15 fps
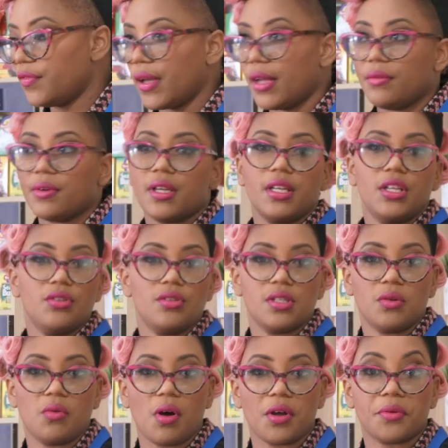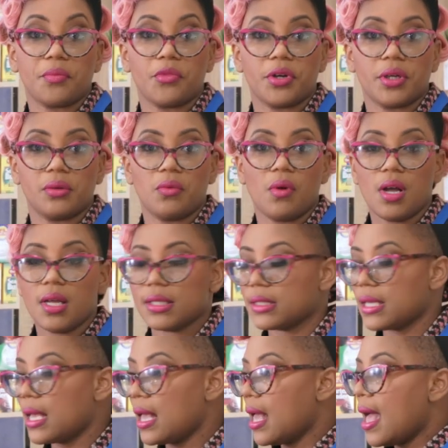fine. We're gonna use the water more than
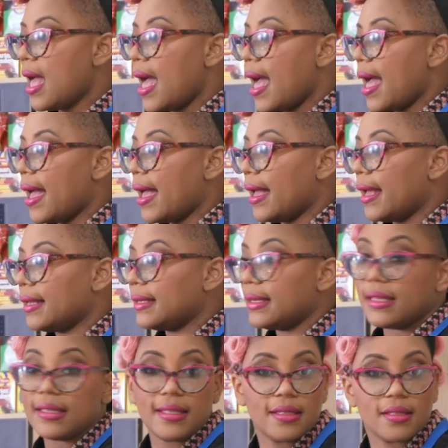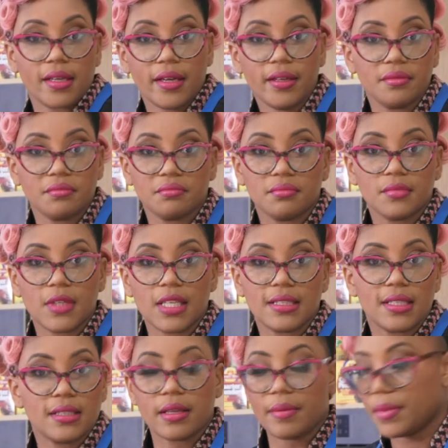once. And this is good. This
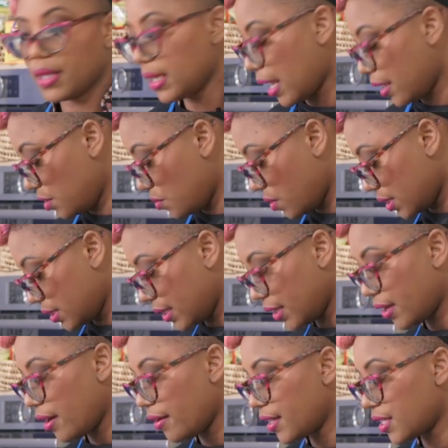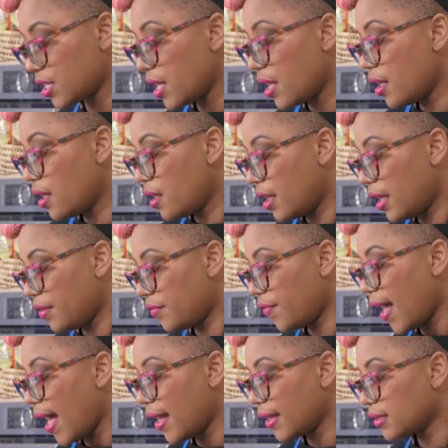is something that you want to encourage. In
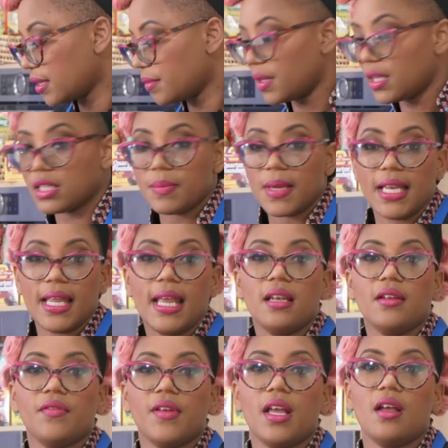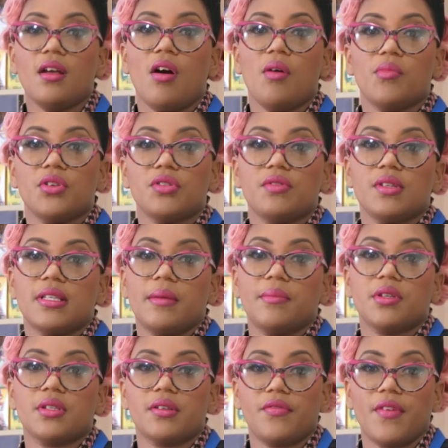fact, sometimes by the end of it, it almost
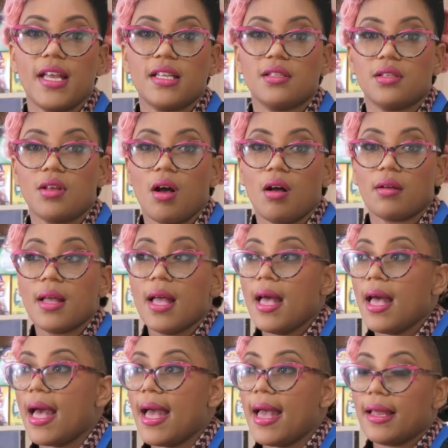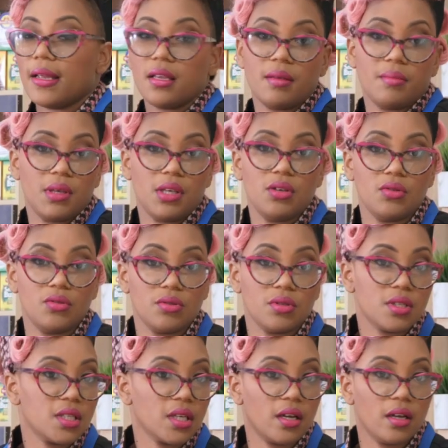resembles a veg stock and can be
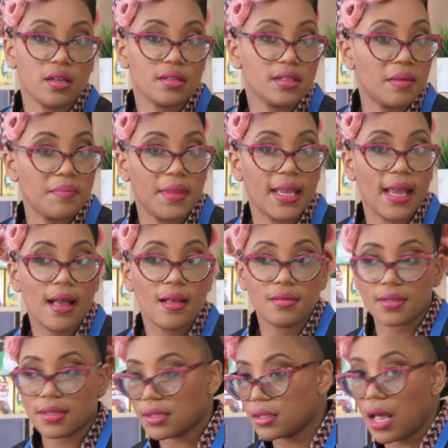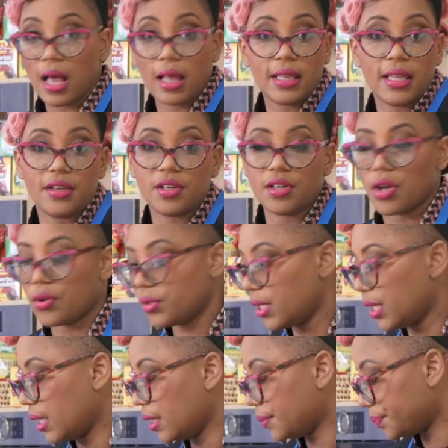used to cook something else later down
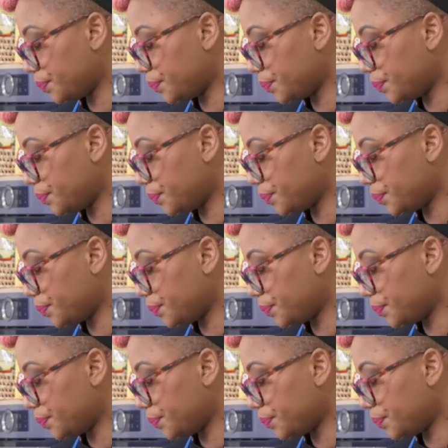the